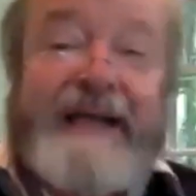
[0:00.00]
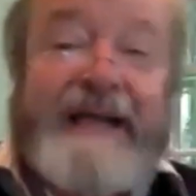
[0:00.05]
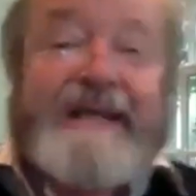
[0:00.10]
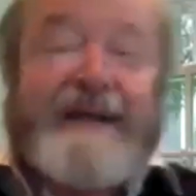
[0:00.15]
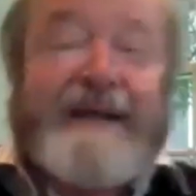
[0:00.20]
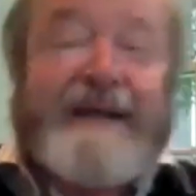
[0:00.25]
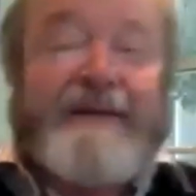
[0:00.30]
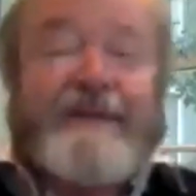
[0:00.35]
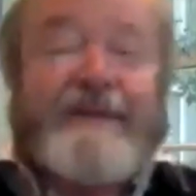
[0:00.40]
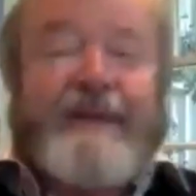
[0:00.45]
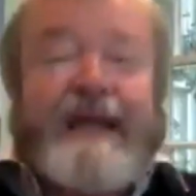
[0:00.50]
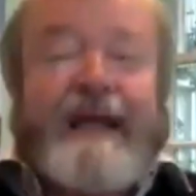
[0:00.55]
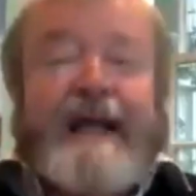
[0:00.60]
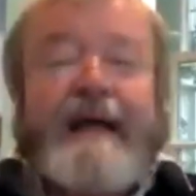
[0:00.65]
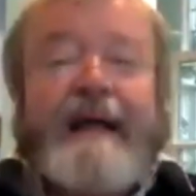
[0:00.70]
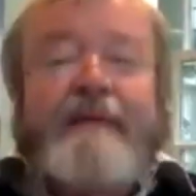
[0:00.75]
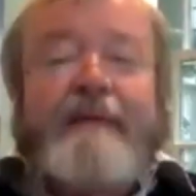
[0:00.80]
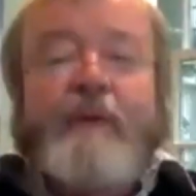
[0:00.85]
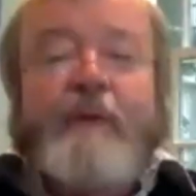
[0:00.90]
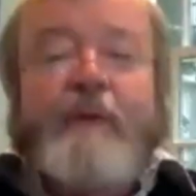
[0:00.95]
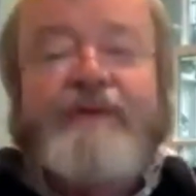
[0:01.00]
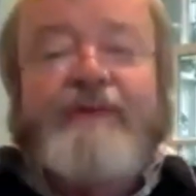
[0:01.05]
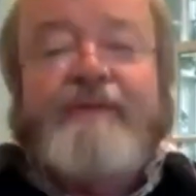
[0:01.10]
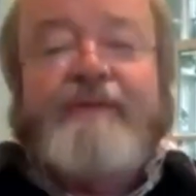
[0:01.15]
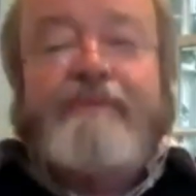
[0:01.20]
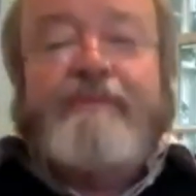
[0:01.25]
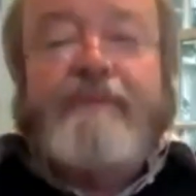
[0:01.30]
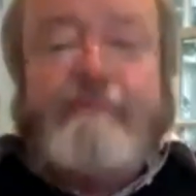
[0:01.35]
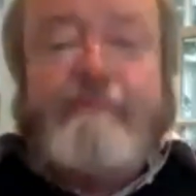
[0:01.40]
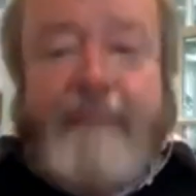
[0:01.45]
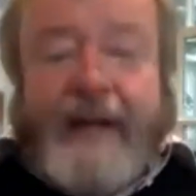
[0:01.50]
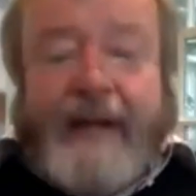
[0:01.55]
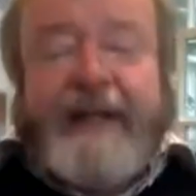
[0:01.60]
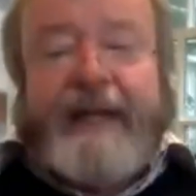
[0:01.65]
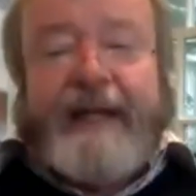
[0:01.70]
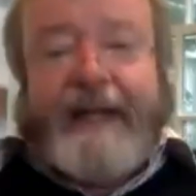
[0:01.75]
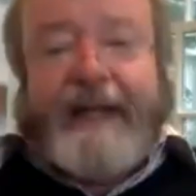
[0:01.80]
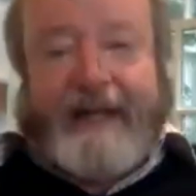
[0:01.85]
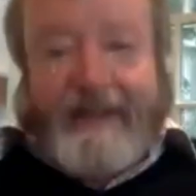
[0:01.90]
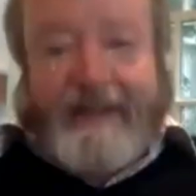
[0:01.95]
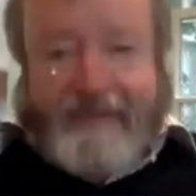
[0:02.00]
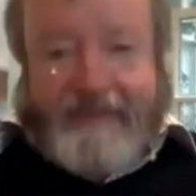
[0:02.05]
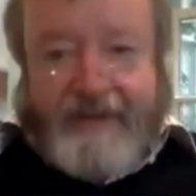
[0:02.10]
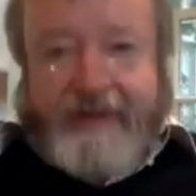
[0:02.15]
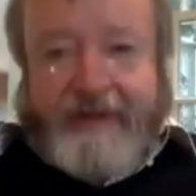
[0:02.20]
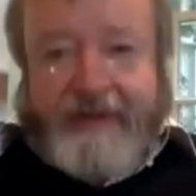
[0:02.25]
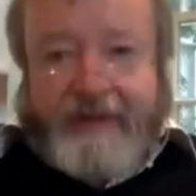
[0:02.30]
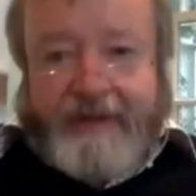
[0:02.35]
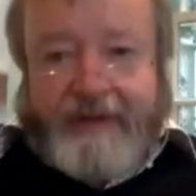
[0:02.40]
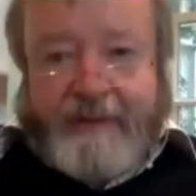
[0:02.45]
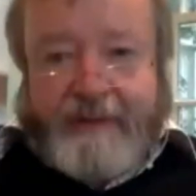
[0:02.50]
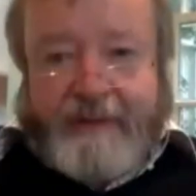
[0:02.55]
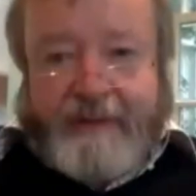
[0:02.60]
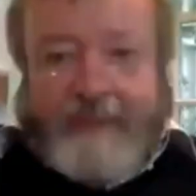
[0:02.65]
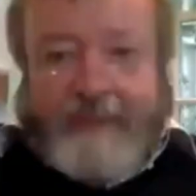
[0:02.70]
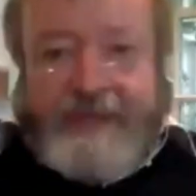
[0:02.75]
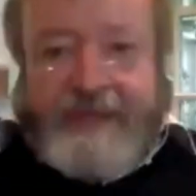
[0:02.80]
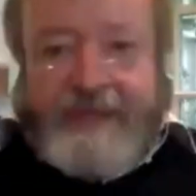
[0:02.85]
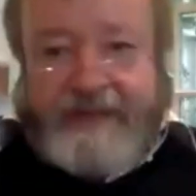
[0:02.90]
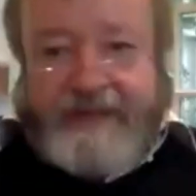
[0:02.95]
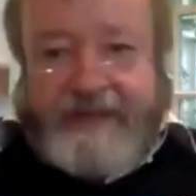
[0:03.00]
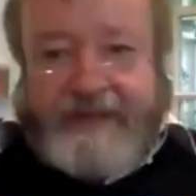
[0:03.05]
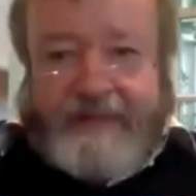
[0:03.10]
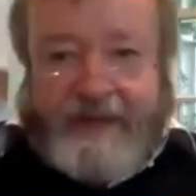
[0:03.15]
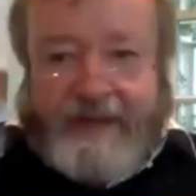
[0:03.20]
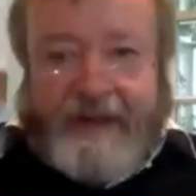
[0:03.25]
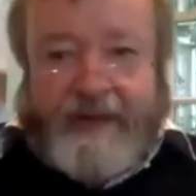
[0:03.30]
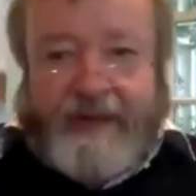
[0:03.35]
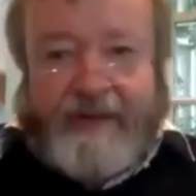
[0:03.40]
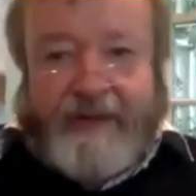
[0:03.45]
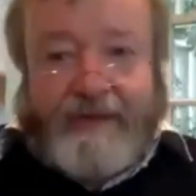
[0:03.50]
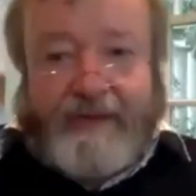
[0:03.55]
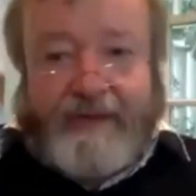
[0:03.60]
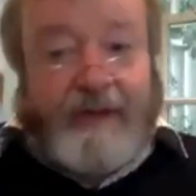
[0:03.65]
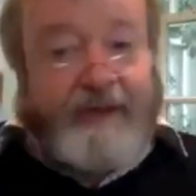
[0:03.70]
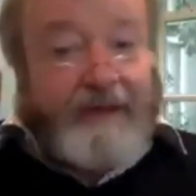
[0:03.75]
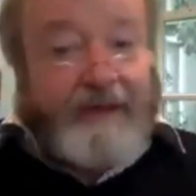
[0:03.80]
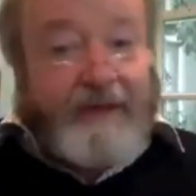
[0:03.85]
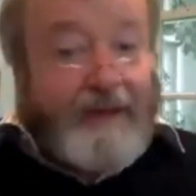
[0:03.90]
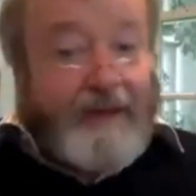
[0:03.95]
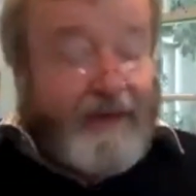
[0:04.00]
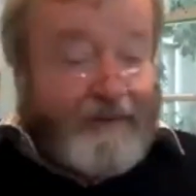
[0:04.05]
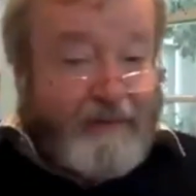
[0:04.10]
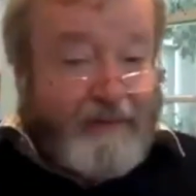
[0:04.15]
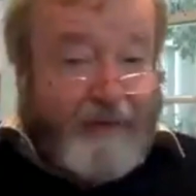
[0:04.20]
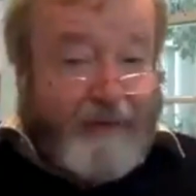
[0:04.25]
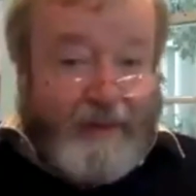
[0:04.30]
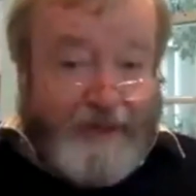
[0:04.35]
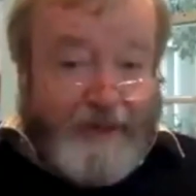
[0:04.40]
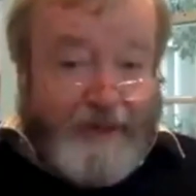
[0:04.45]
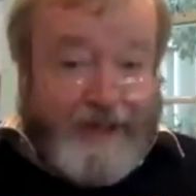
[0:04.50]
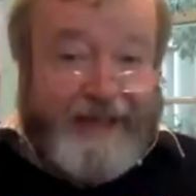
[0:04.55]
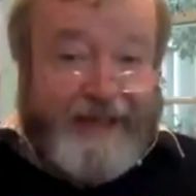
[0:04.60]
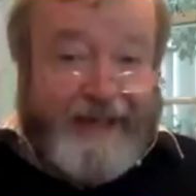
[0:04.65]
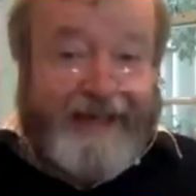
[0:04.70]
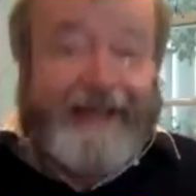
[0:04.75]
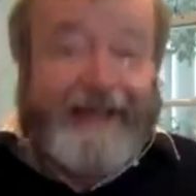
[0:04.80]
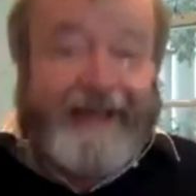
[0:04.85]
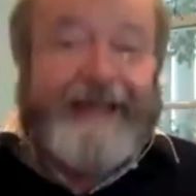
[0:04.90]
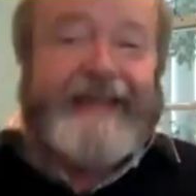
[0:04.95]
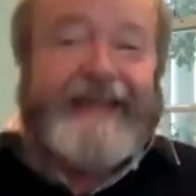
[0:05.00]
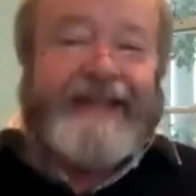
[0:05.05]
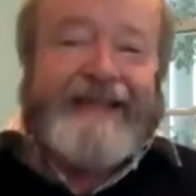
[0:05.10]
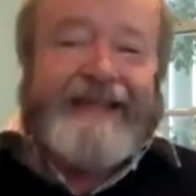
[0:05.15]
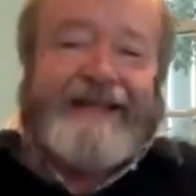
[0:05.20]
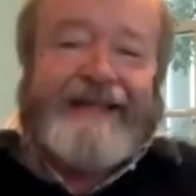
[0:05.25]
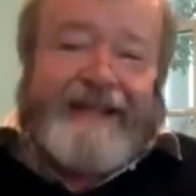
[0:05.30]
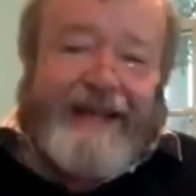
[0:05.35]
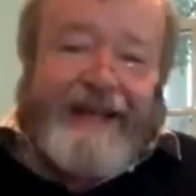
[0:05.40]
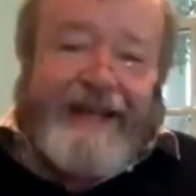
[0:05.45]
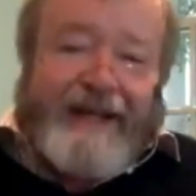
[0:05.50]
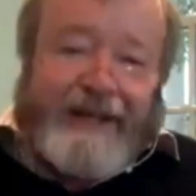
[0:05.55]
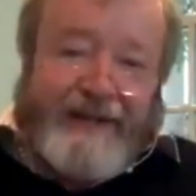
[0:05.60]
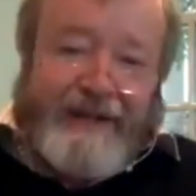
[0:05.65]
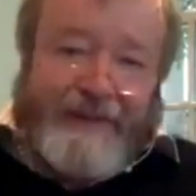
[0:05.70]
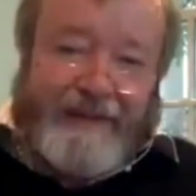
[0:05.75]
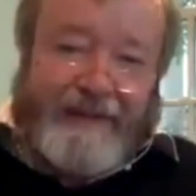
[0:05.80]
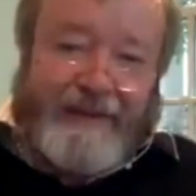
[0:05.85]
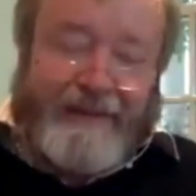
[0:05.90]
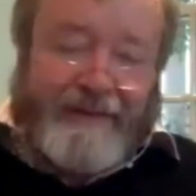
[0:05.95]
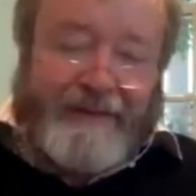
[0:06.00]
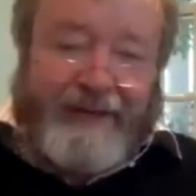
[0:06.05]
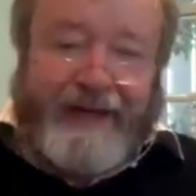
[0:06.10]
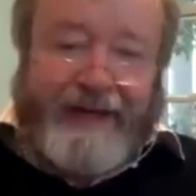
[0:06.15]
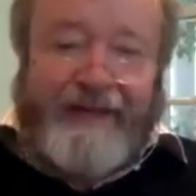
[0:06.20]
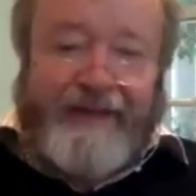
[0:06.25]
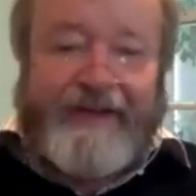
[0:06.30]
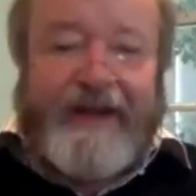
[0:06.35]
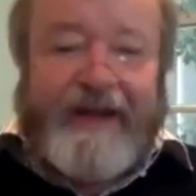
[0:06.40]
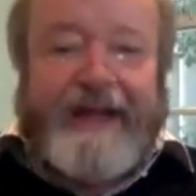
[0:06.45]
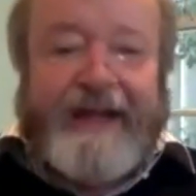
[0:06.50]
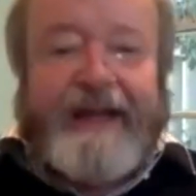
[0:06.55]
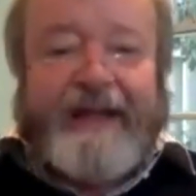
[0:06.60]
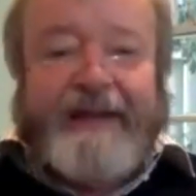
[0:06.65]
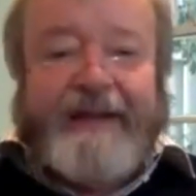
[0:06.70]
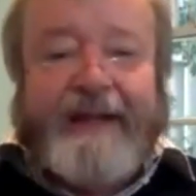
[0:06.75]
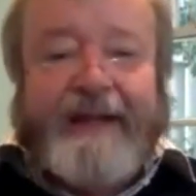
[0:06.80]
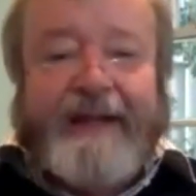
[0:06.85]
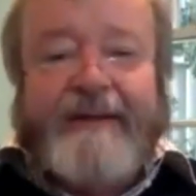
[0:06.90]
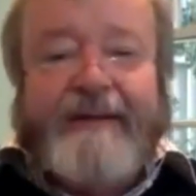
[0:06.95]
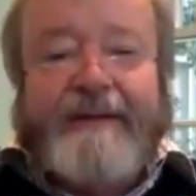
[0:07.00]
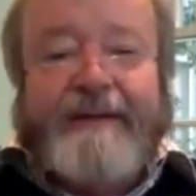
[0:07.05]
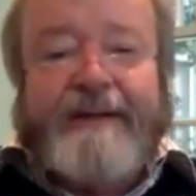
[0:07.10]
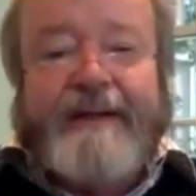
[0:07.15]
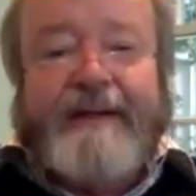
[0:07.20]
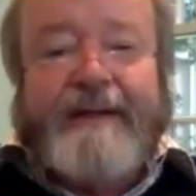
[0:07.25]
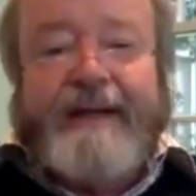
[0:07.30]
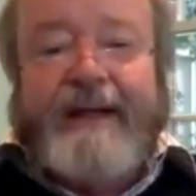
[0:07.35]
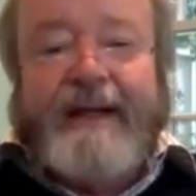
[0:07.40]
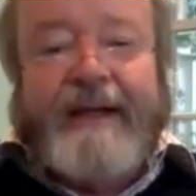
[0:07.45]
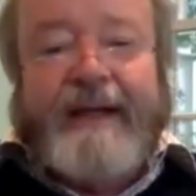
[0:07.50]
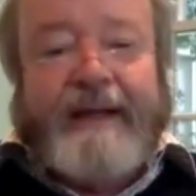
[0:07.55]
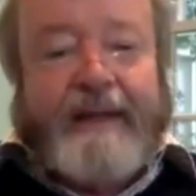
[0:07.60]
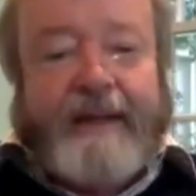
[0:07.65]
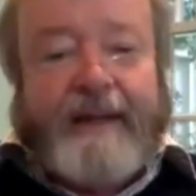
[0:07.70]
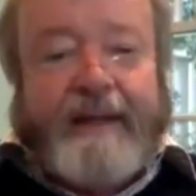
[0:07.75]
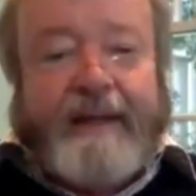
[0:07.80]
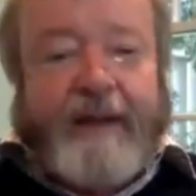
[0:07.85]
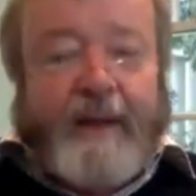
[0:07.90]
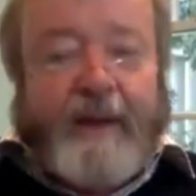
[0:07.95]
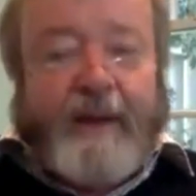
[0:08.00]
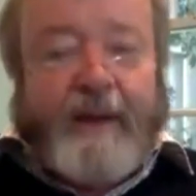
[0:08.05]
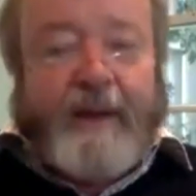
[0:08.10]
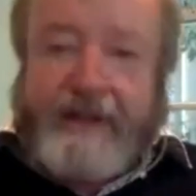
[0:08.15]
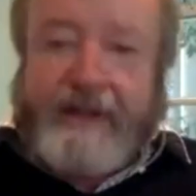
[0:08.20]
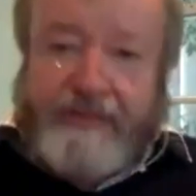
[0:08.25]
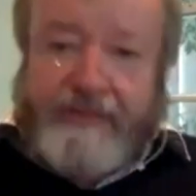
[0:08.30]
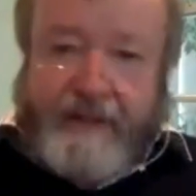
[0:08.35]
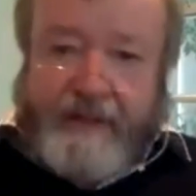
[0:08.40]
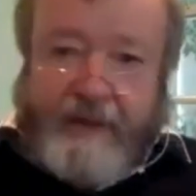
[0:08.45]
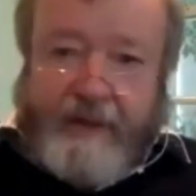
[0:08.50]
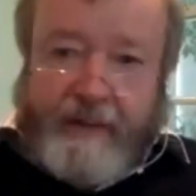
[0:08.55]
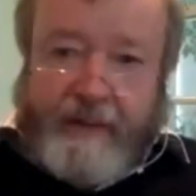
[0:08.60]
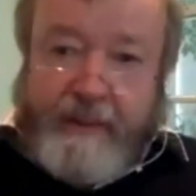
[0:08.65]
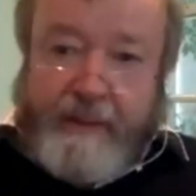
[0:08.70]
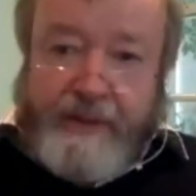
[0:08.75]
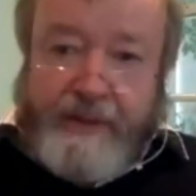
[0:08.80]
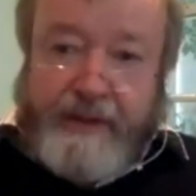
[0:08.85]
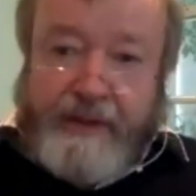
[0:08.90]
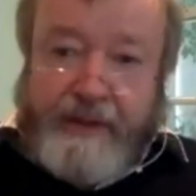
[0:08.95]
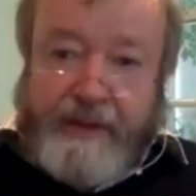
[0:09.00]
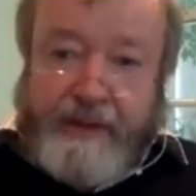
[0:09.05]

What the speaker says: So once money gets into the business of science, which unfortunately is the nature of things, then the openings for corruption are